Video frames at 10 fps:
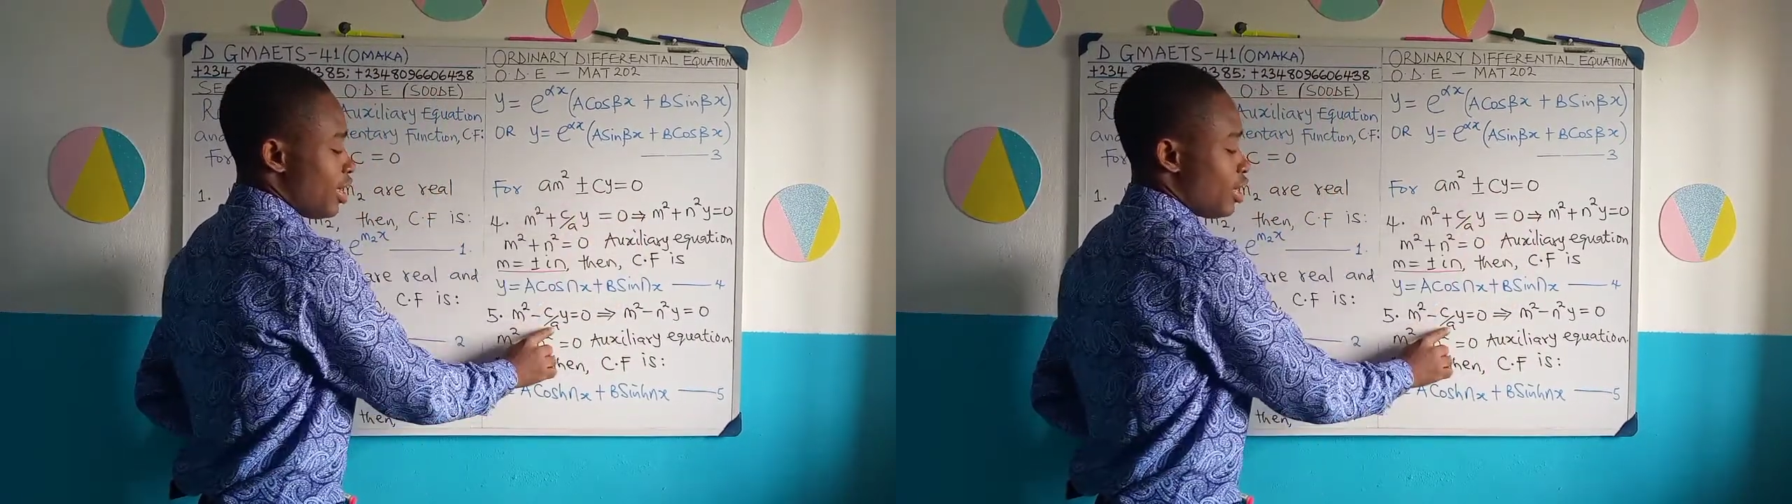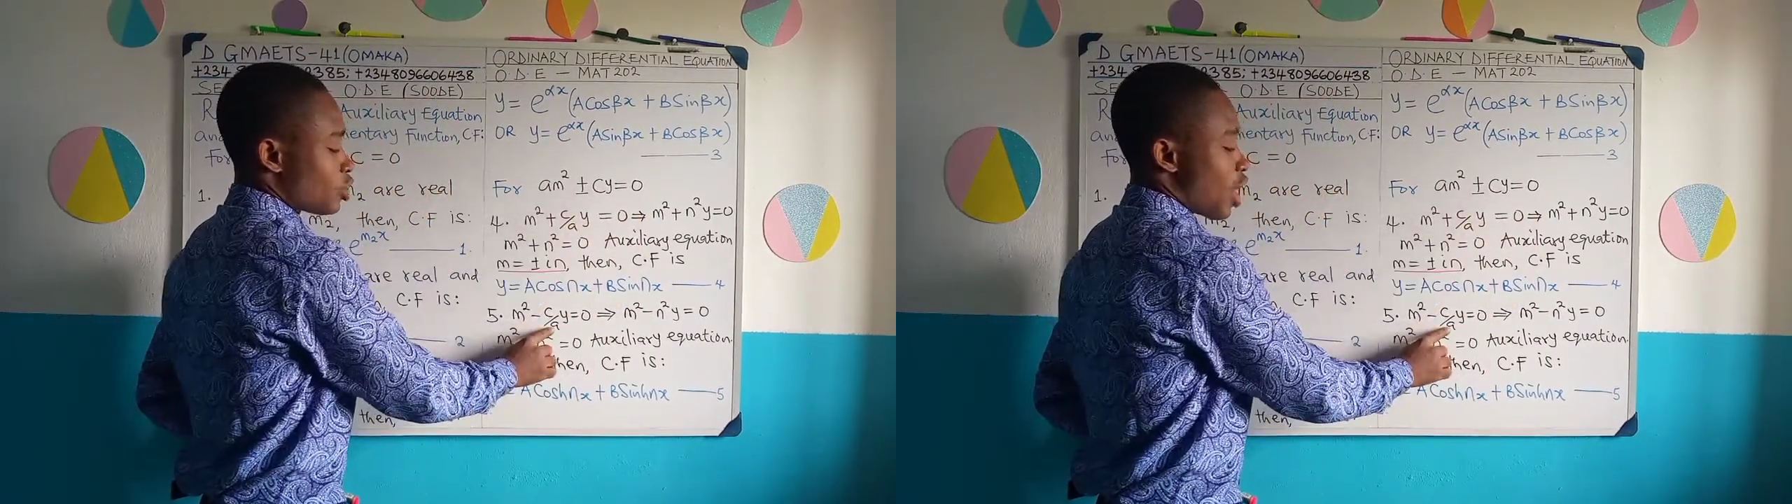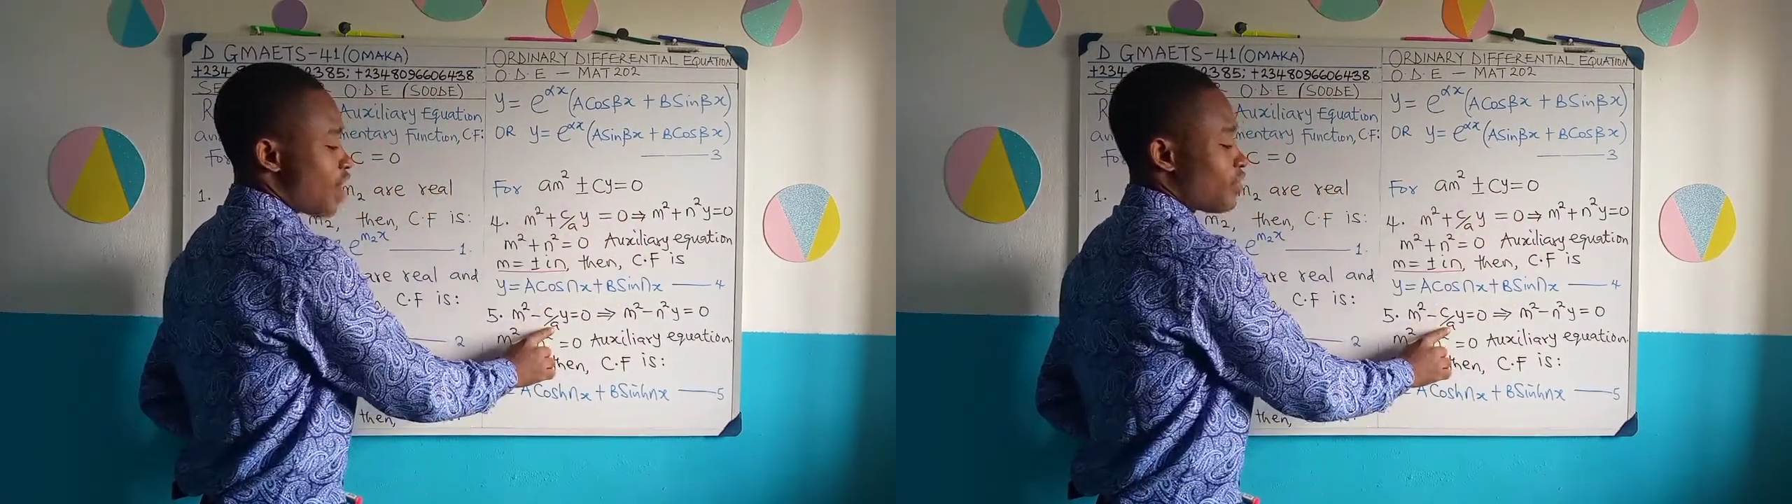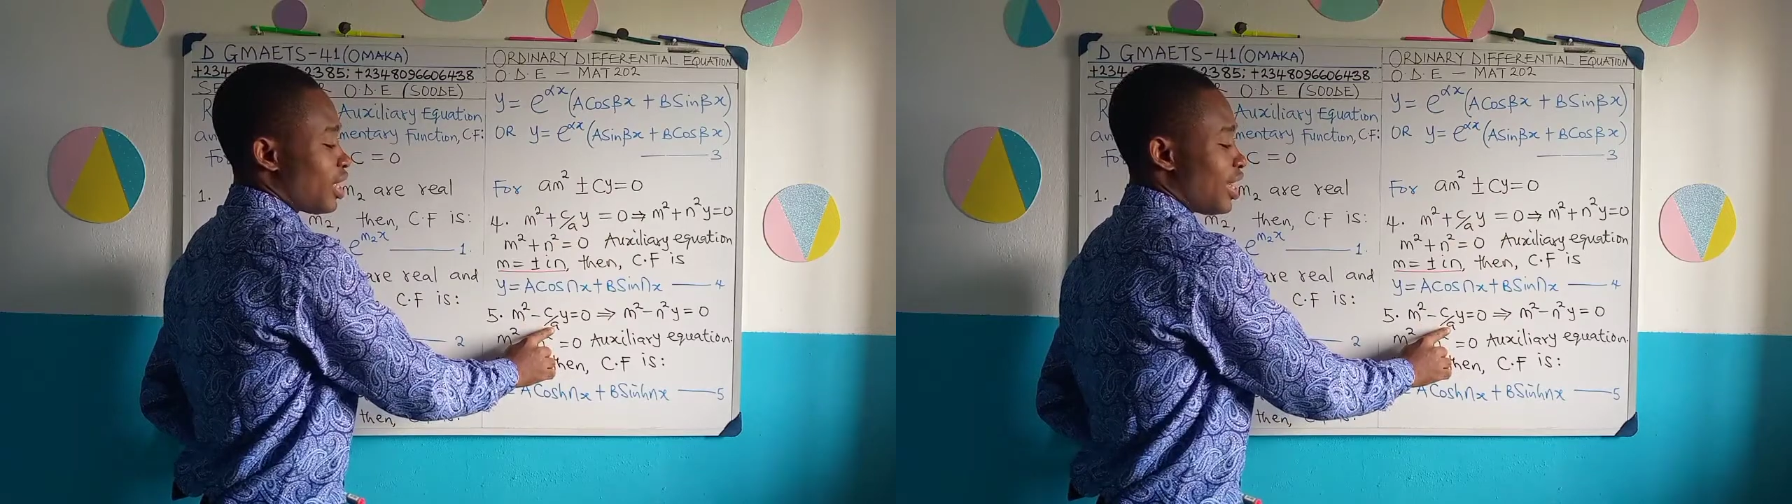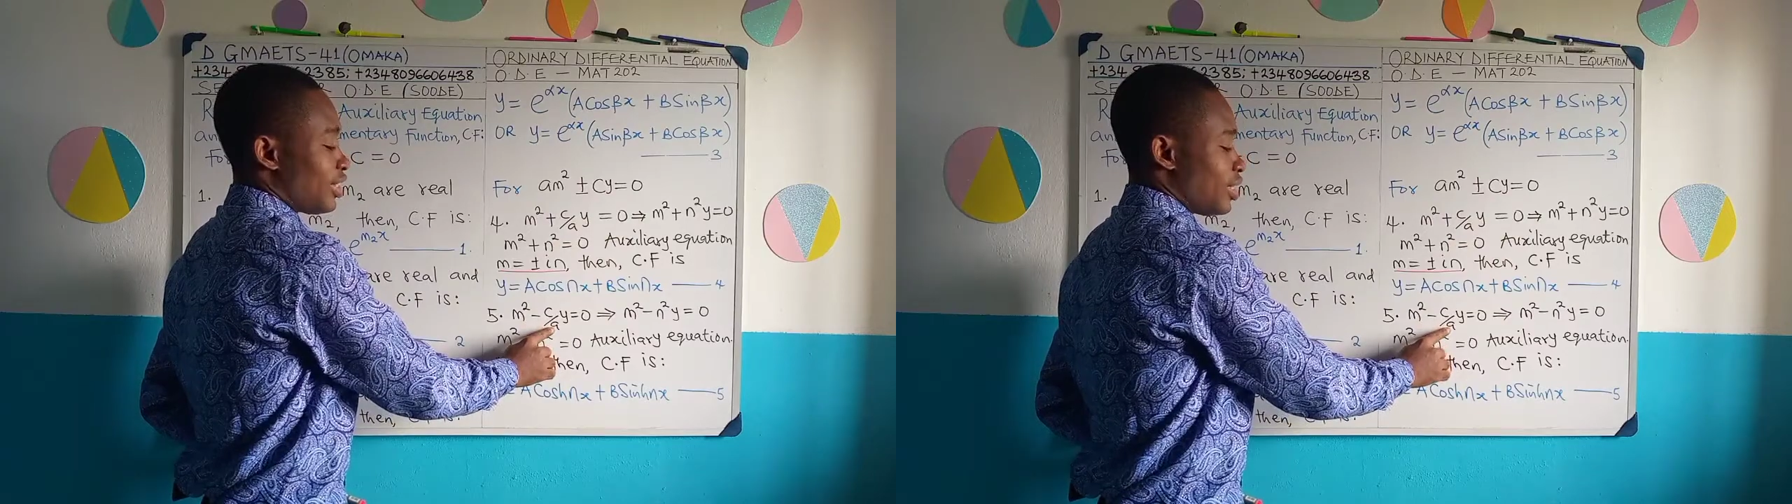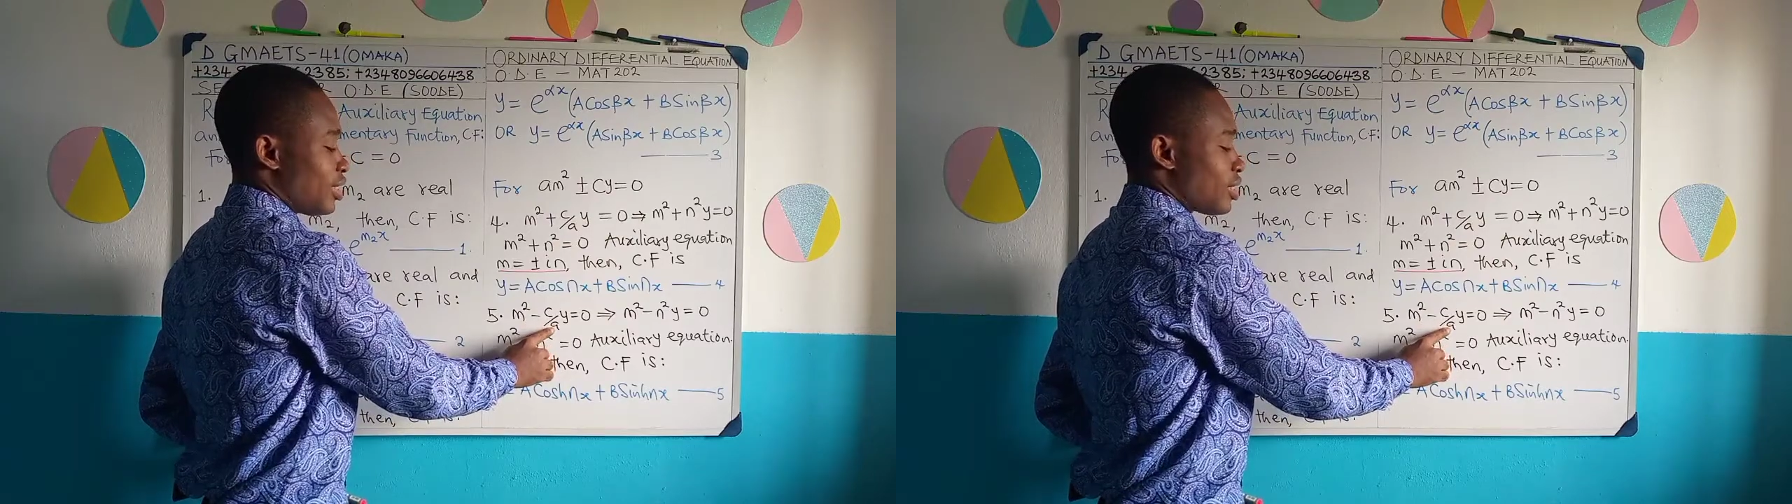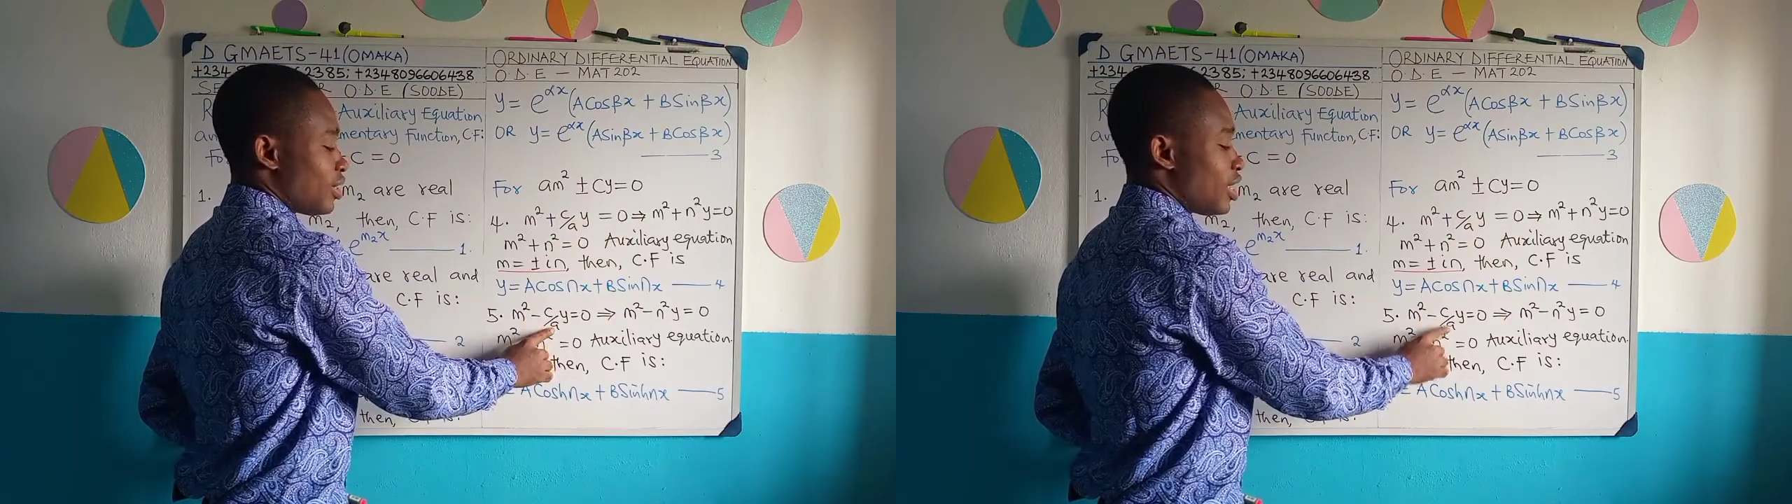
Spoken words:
a to have it like this.